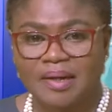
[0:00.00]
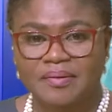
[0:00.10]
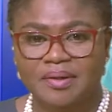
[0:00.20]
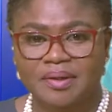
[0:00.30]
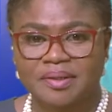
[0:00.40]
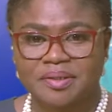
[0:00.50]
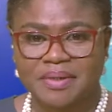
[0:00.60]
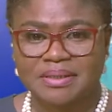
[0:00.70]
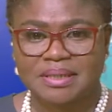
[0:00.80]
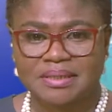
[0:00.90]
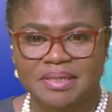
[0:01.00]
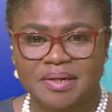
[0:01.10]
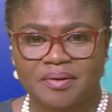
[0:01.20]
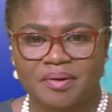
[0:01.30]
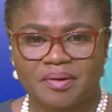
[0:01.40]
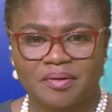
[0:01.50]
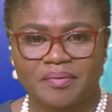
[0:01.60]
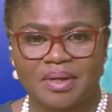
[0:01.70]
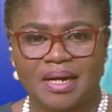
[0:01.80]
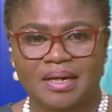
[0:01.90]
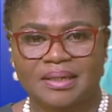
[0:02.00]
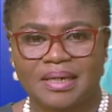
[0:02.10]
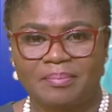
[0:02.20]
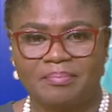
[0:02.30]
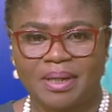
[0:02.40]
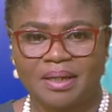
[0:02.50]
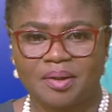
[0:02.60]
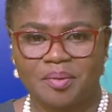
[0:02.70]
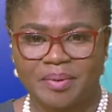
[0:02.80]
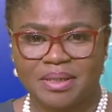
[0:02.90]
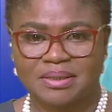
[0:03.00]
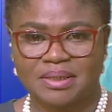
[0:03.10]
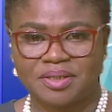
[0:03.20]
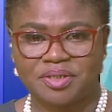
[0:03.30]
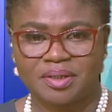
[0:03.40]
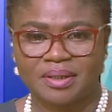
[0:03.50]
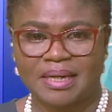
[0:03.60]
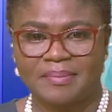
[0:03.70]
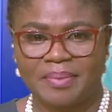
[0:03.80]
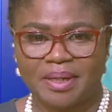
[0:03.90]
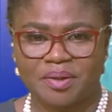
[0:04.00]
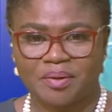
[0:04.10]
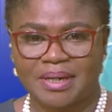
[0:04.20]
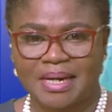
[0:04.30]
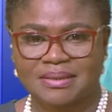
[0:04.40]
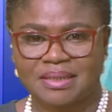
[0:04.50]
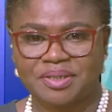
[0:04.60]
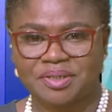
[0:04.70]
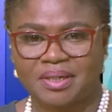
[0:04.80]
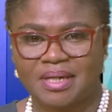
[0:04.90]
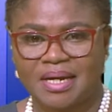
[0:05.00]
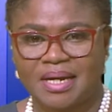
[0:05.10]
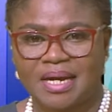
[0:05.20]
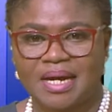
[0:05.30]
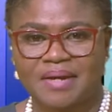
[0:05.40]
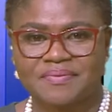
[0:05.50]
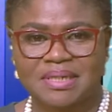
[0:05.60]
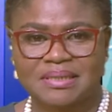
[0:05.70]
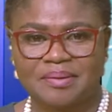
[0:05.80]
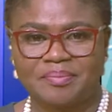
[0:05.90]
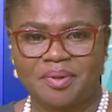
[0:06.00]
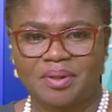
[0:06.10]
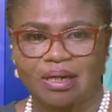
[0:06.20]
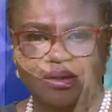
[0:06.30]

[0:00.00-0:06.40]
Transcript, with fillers: The Director General of Yahaya Bello Presidential Campaign Organization, Hafsat Abiola